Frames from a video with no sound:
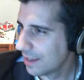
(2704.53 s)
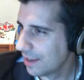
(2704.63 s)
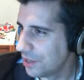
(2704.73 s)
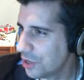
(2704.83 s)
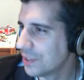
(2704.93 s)

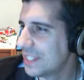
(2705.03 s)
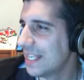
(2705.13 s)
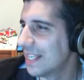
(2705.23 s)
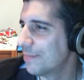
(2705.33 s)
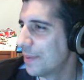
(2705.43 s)
you don't see
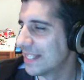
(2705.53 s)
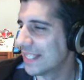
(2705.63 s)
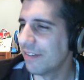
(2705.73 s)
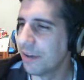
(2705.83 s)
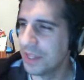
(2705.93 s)
it, but it's
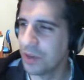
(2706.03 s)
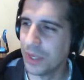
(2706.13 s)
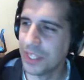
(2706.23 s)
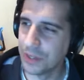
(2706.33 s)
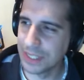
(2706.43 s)
giving me the
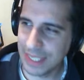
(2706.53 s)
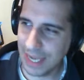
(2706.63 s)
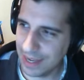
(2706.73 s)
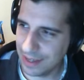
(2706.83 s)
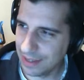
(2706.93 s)
Windows
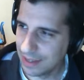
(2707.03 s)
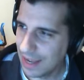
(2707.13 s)
10,